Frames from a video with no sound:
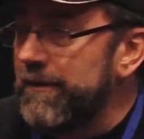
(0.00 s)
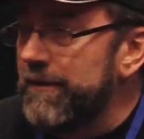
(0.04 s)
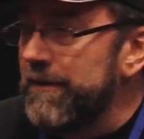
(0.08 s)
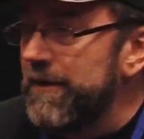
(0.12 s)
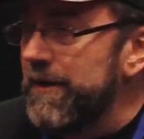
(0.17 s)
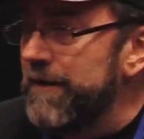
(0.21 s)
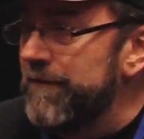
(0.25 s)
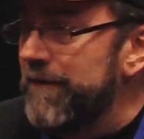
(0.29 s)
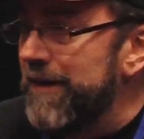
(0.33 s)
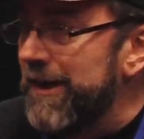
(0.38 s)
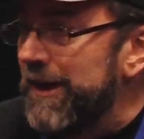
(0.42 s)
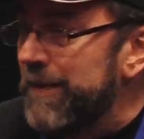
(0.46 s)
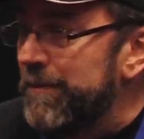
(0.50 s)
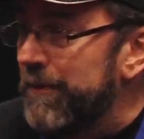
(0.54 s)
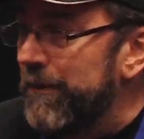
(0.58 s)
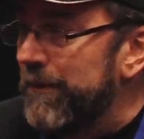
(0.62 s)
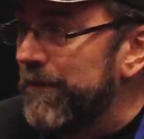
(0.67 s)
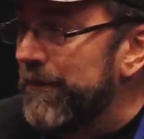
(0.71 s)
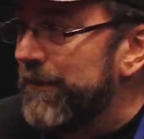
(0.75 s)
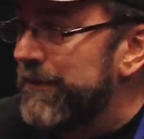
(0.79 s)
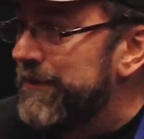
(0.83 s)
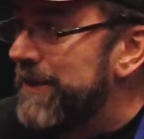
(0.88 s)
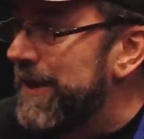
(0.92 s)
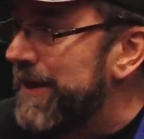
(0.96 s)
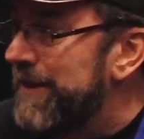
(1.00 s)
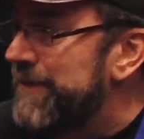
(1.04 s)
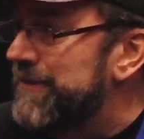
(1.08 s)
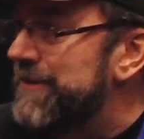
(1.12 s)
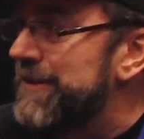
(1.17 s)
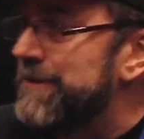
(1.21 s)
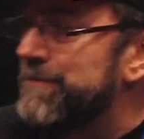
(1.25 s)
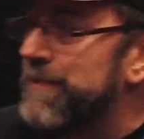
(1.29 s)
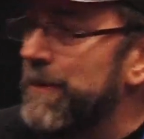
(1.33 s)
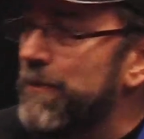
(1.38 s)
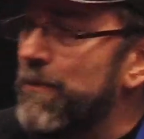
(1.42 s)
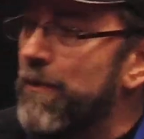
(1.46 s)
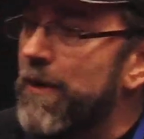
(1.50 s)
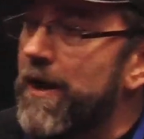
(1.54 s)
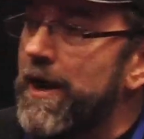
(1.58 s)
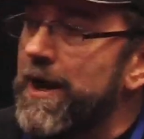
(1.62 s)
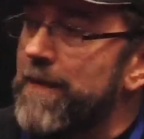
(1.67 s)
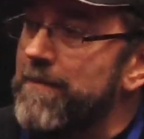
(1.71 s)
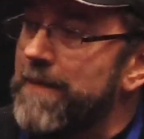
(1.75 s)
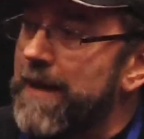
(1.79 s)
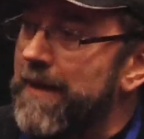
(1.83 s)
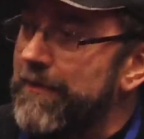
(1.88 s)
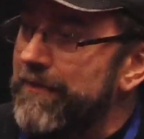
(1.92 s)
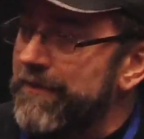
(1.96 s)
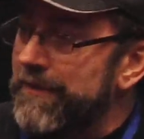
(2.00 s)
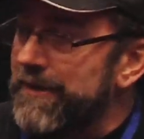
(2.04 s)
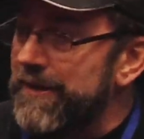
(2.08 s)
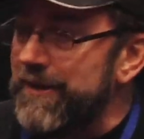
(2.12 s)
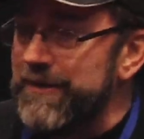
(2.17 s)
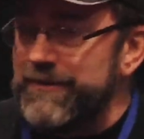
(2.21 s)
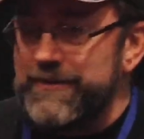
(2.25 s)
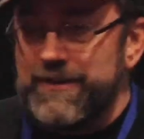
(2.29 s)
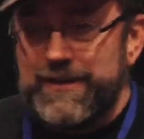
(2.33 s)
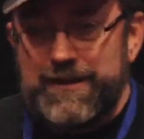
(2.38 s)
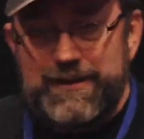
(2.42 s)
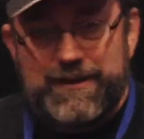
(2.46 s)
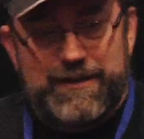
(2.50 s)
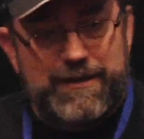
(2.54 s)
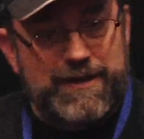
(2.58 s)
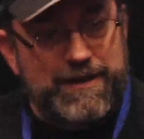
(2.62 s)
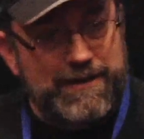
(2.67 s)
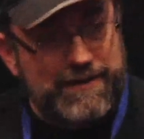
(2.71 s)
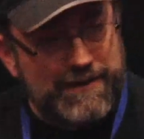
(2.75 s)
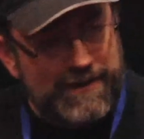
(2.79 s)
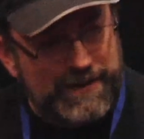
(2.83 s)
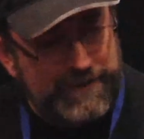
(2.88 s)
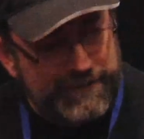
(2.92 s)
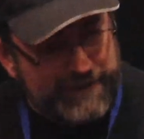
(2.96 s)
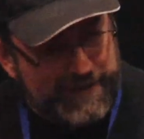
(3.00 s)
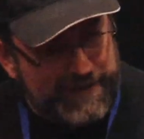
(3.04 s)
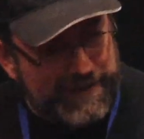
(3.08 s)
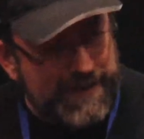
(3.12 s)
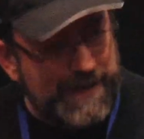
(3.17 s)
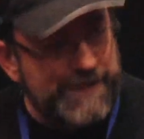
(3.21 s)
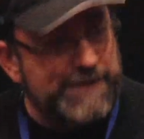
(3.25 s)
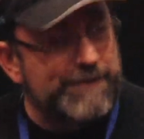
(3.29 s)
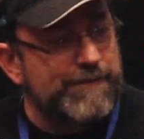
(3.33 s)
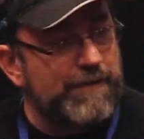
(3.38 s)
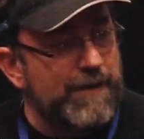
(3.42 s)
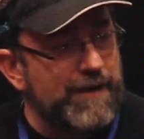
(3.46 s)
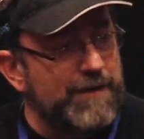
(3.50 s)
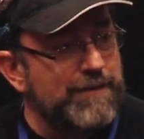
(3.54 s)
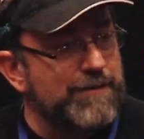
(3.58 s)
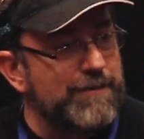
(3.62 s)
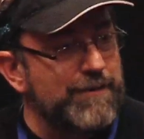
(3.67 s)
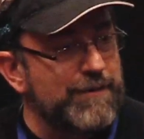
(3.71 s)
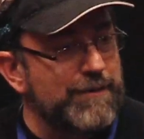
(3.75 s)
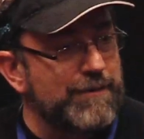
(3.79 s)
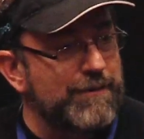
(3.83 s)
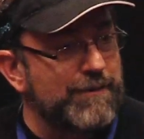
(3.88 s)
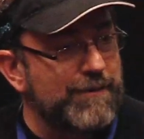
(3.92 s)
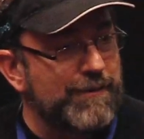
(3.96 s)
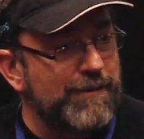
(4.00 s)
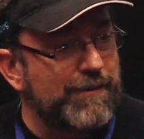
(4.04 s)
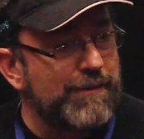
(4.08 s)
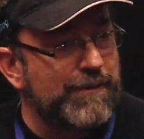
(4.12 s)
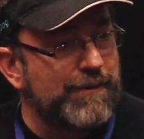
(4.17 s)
The developer looks at it and says, but what about this? And okay, that's fine too.